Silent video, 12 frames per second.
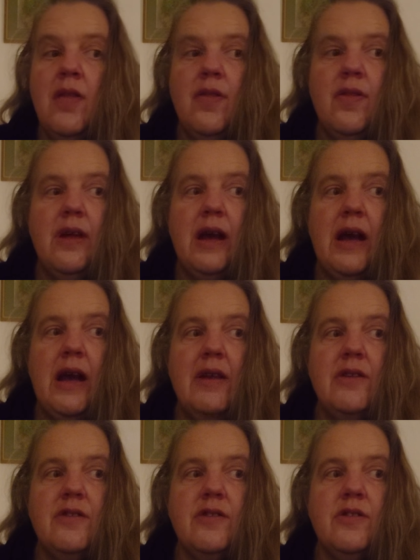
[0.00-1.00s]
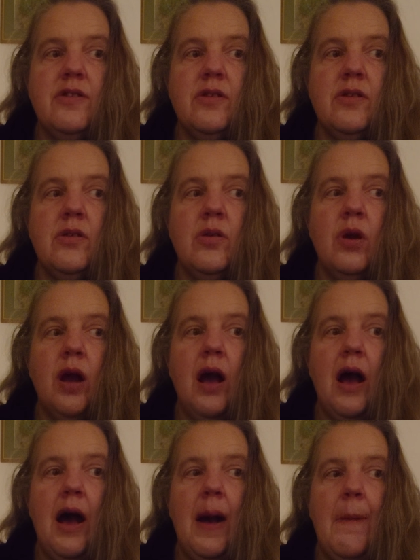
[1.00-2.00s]
that
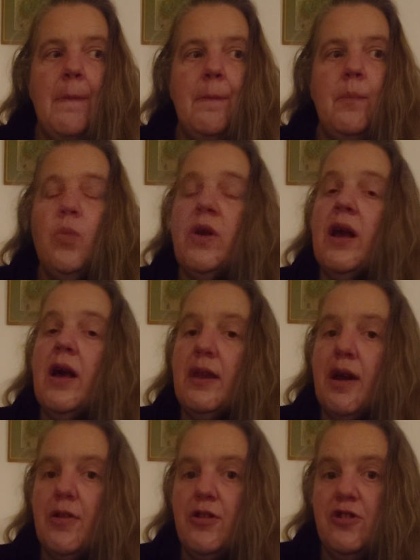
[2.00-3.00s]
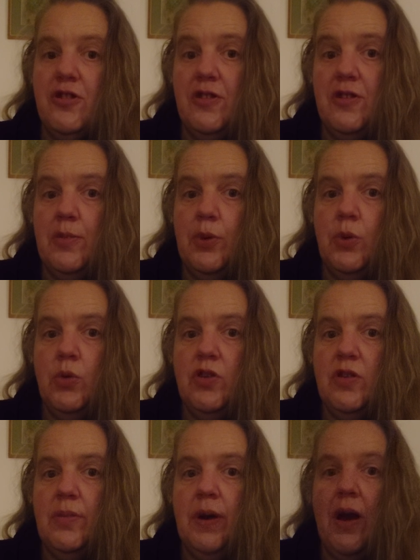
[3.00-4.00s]
we are nourished and
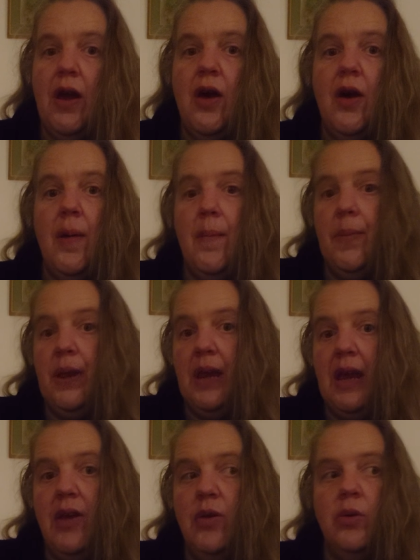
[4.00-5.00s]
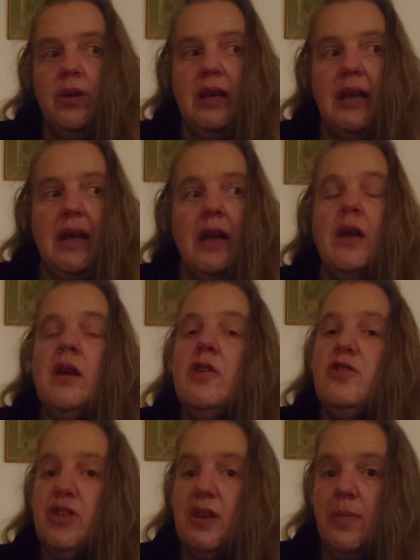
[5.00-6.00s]
supported by her, but equally
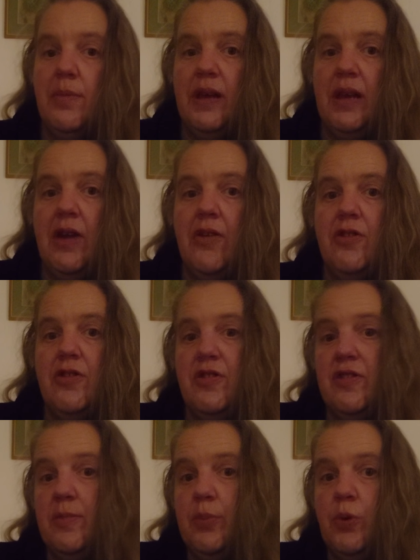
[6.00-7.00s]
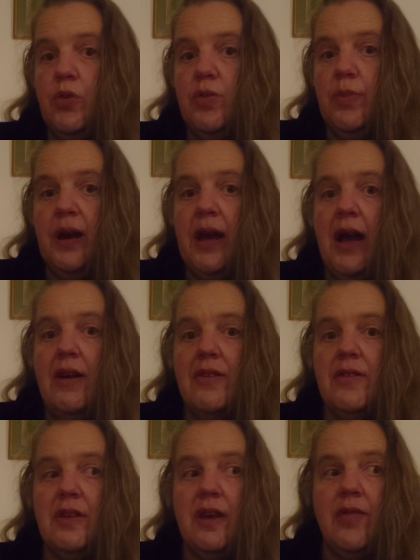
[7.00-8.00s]
she can be nourished and supported by
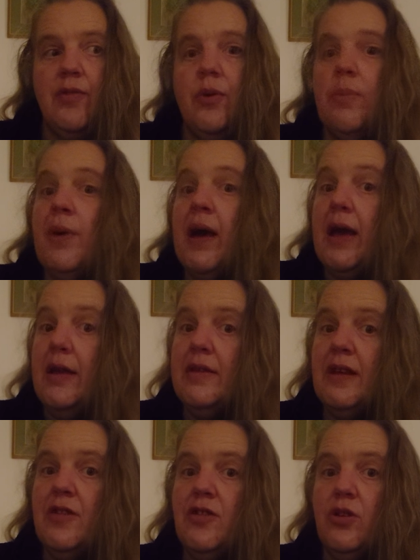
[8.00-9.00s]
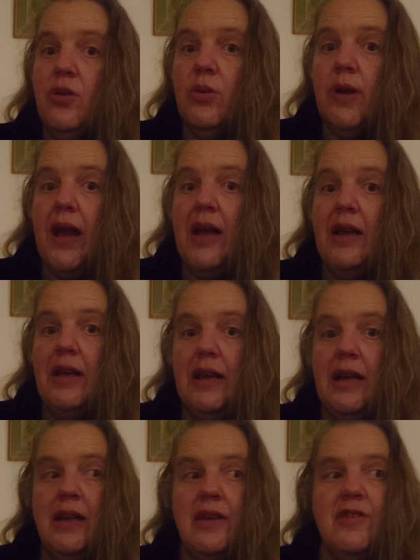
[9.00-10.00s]
us if we pay attention
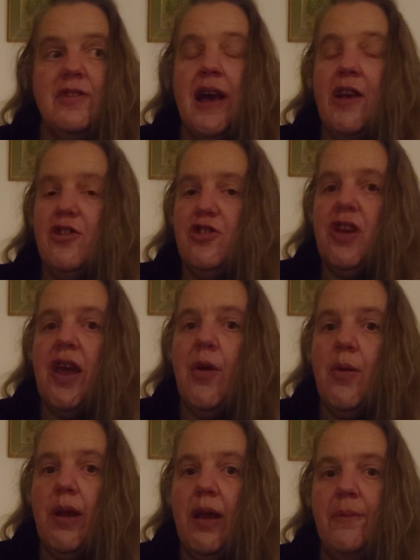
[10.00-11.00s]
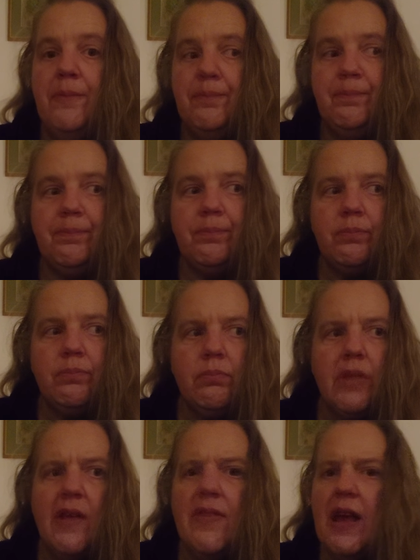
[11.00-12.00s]
correctly. And it's that sharing,
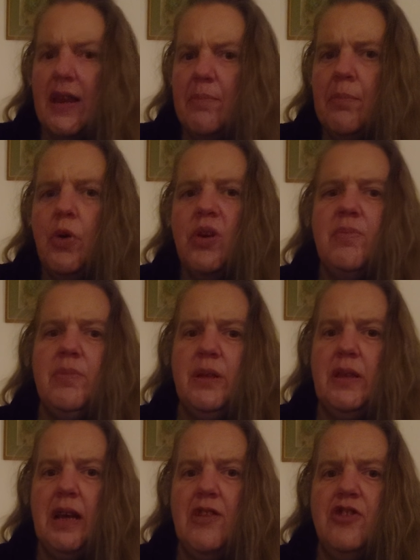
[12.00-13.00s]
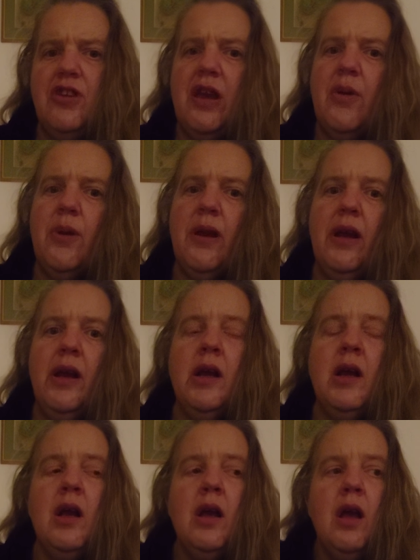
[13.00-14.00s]
that embodiment, that sharing,
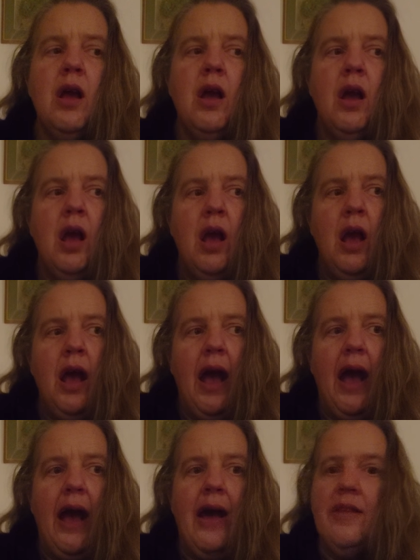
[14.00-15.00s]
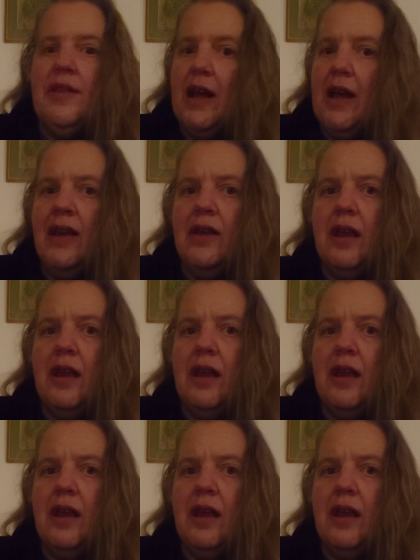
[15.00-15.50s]
and that